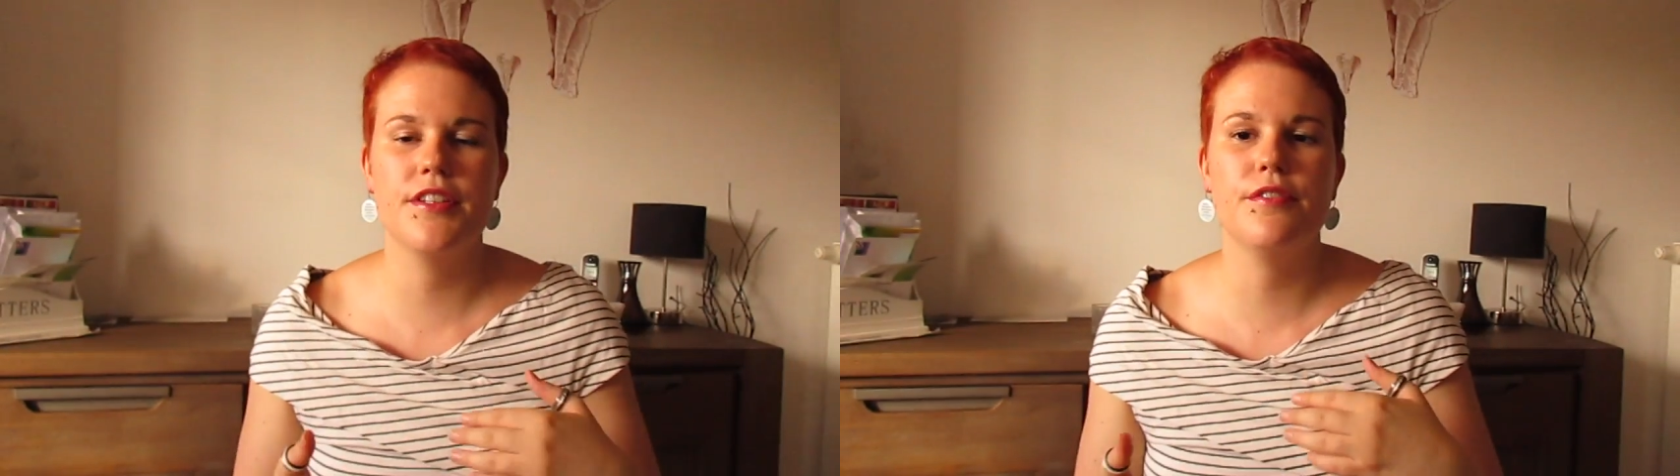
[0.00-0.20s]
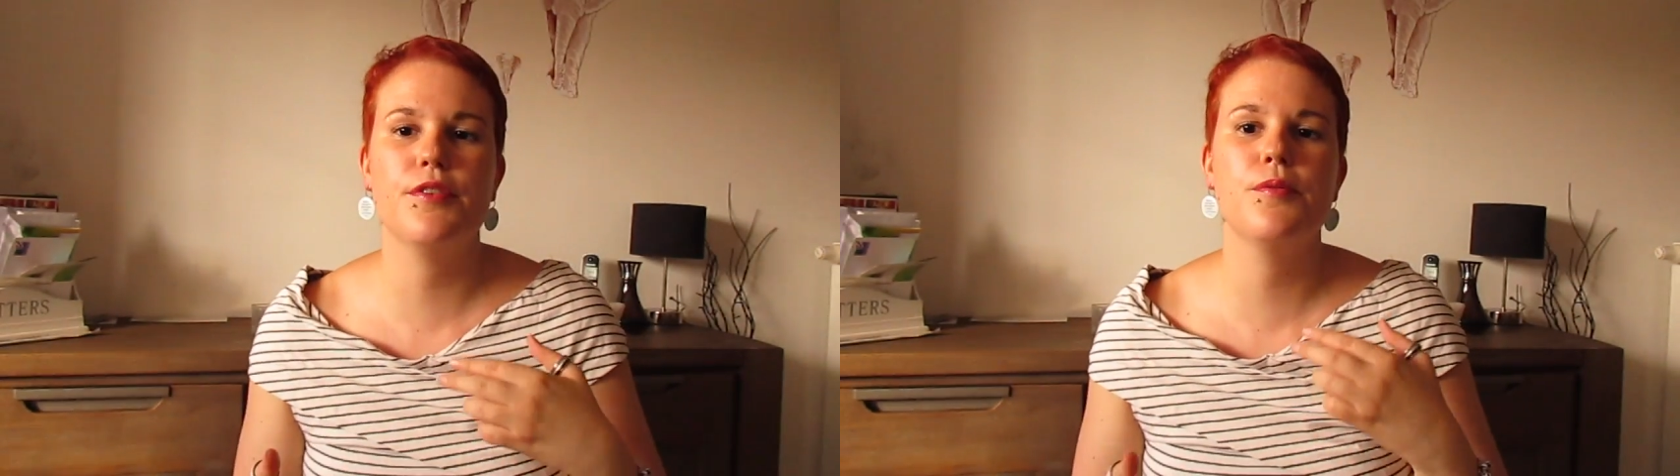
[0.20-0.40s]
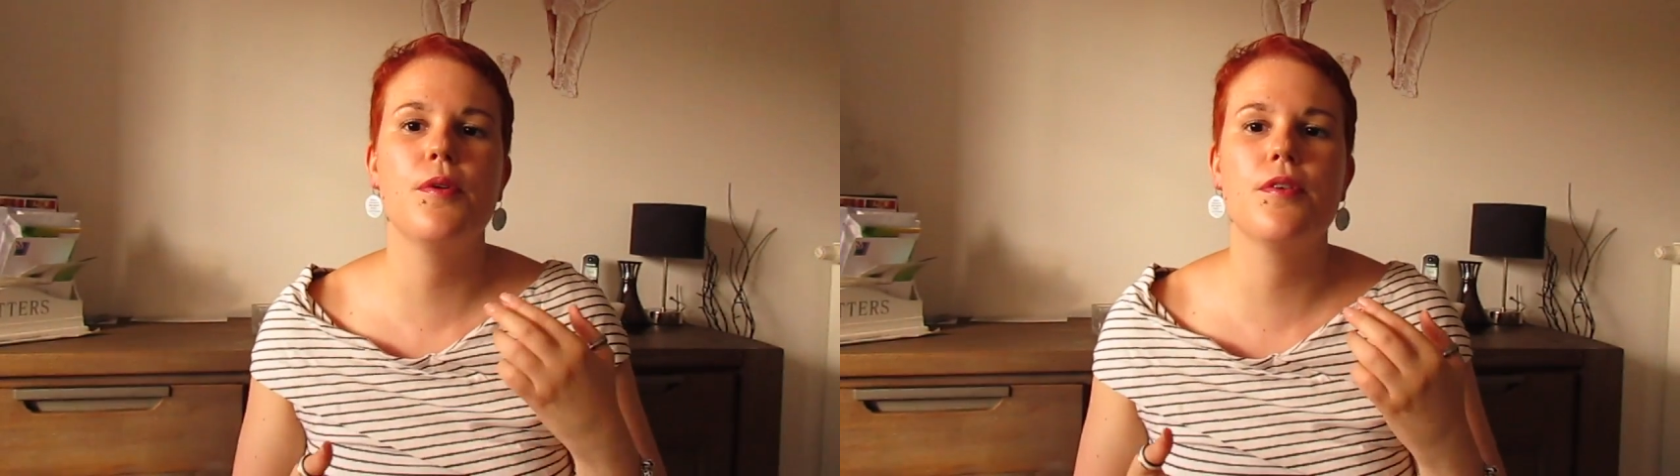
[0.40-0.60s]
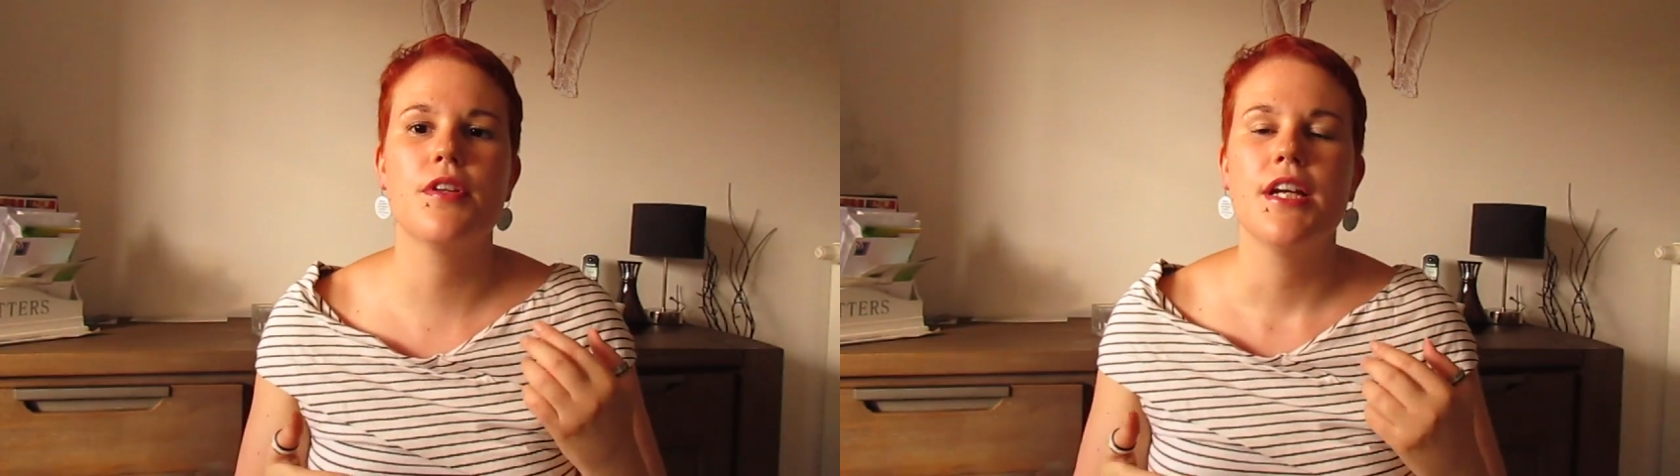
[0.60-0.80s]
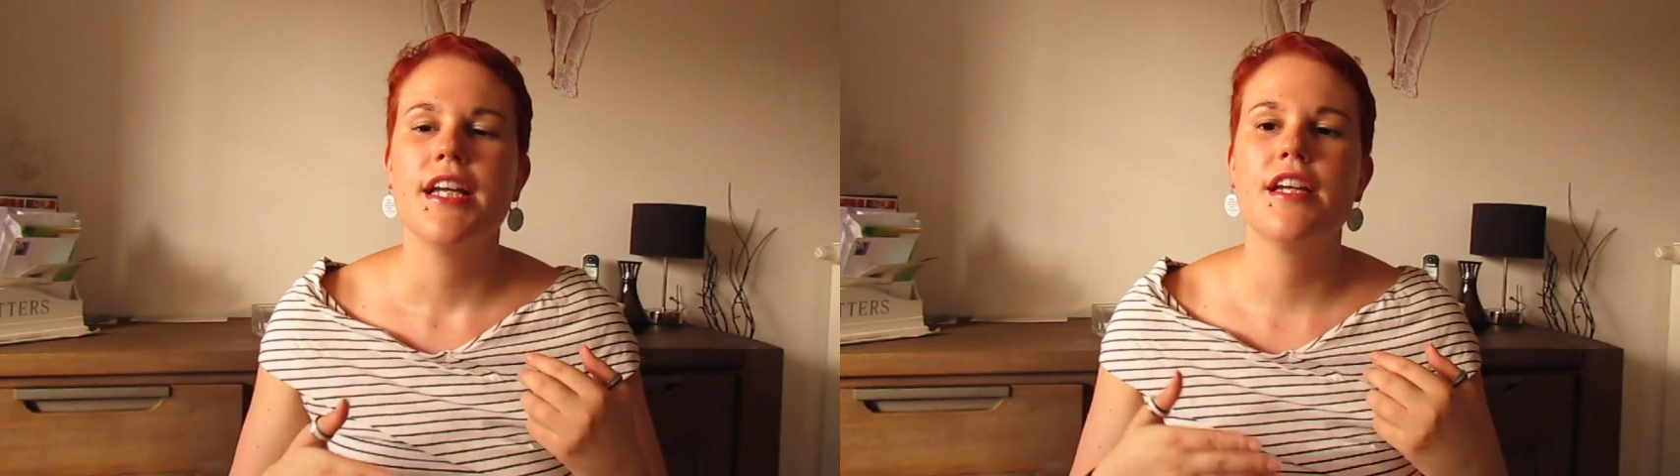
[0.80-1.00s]
if you
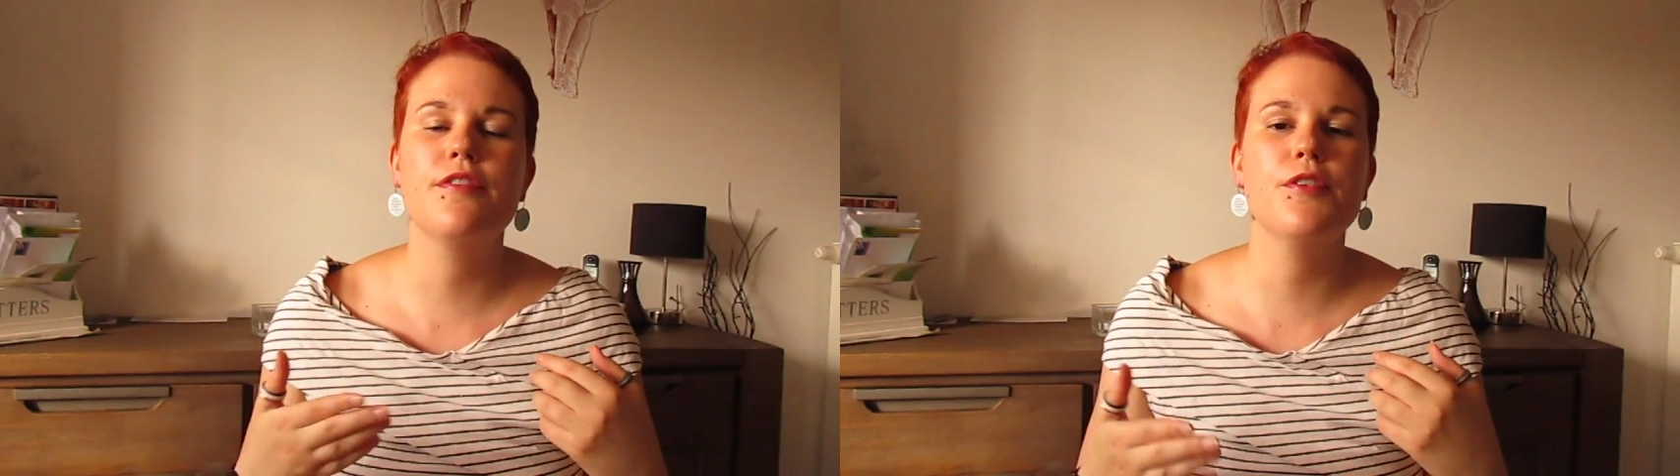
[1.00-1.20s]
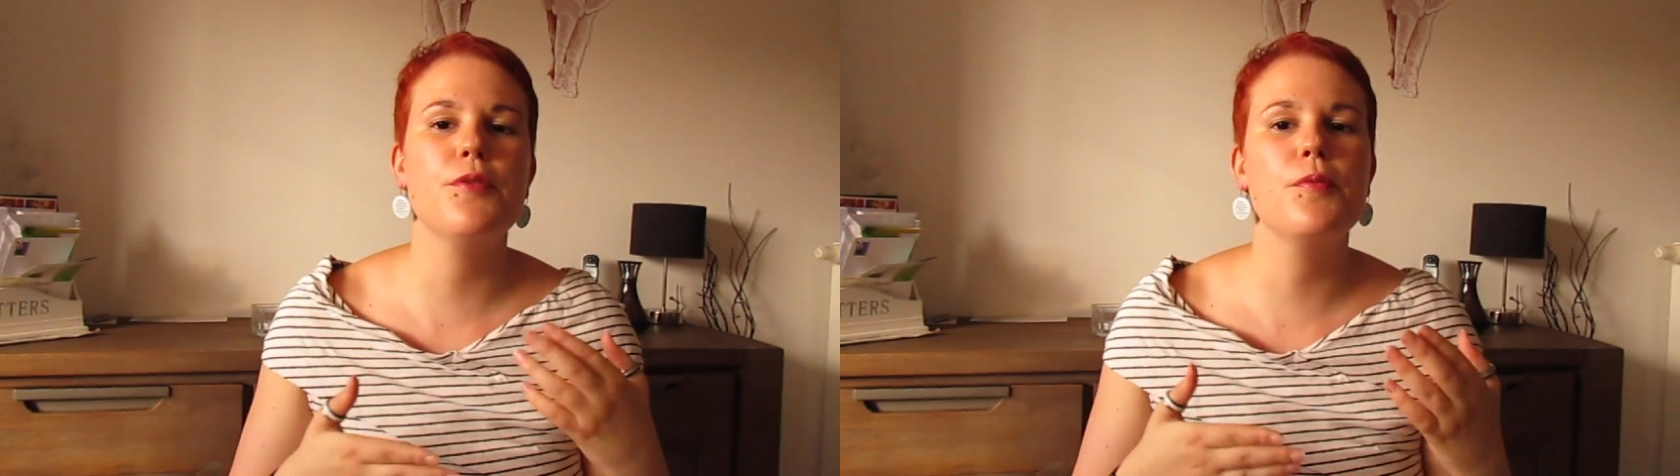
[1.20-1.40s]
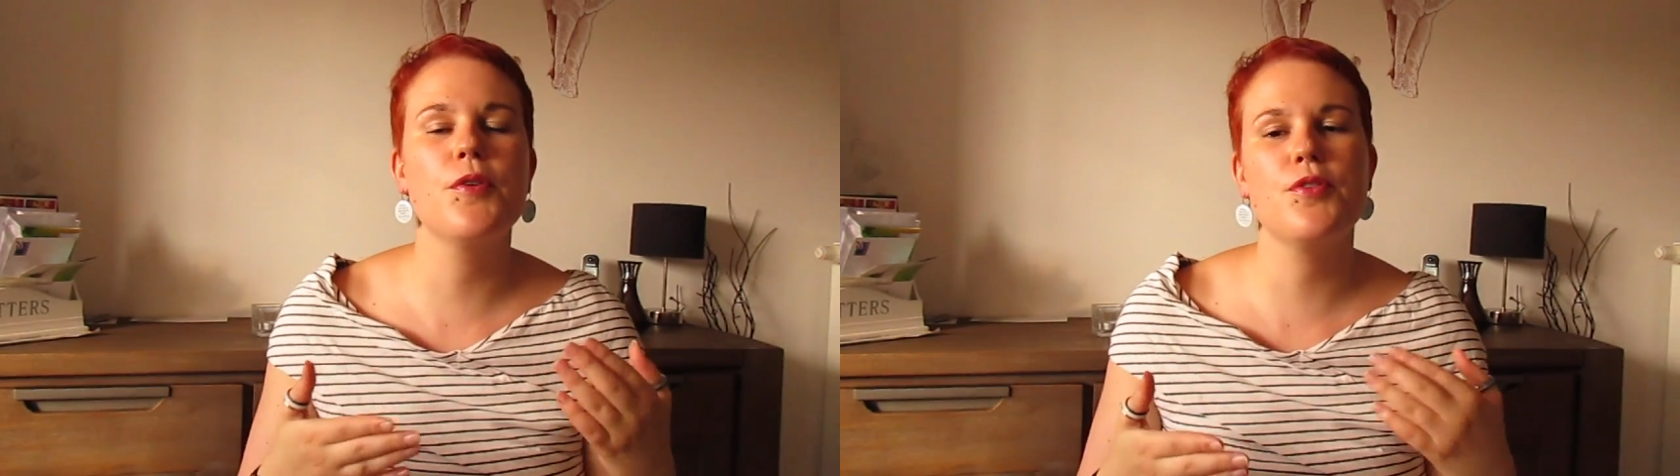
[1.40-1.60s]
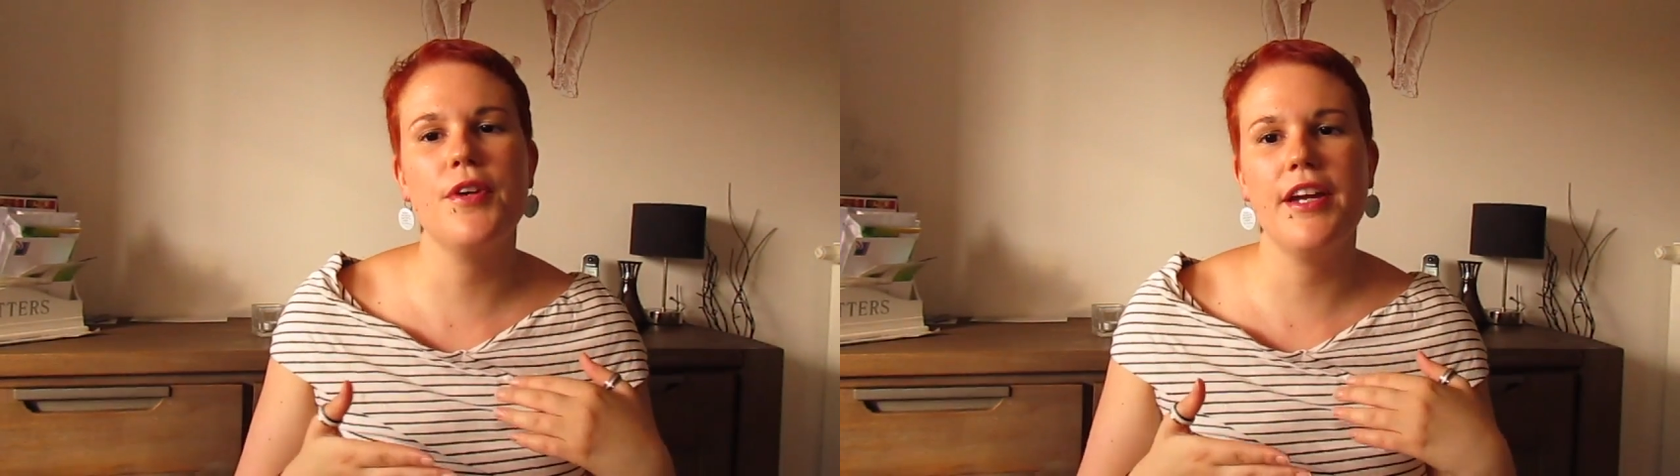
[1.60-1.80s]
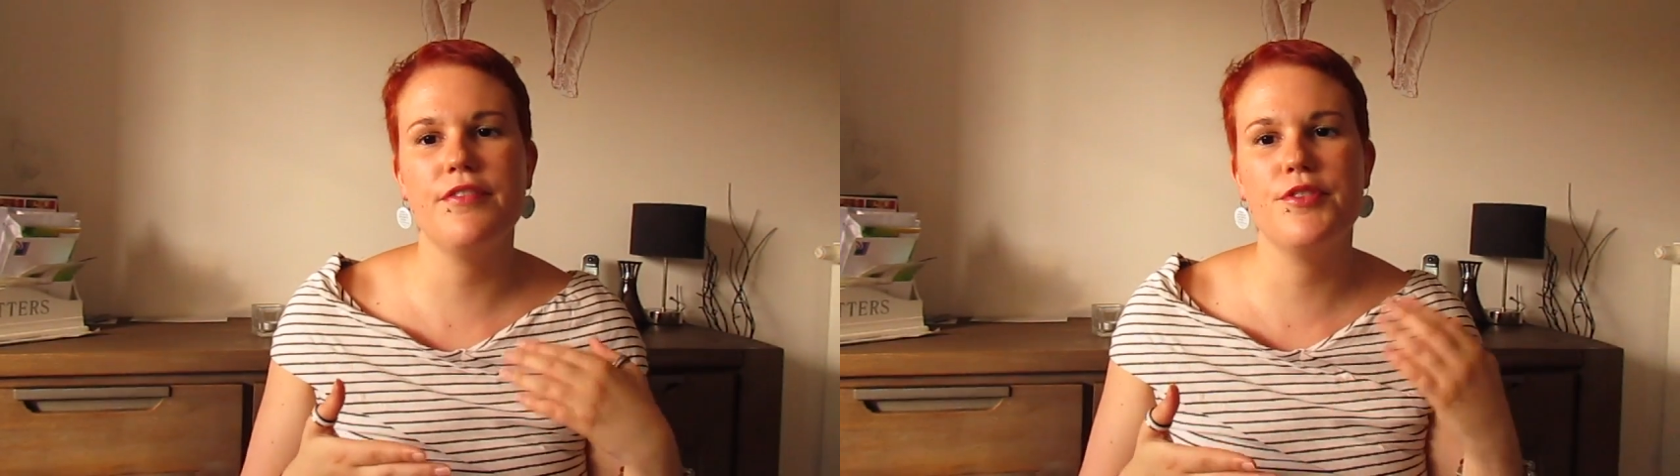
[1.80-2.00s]
don't want to have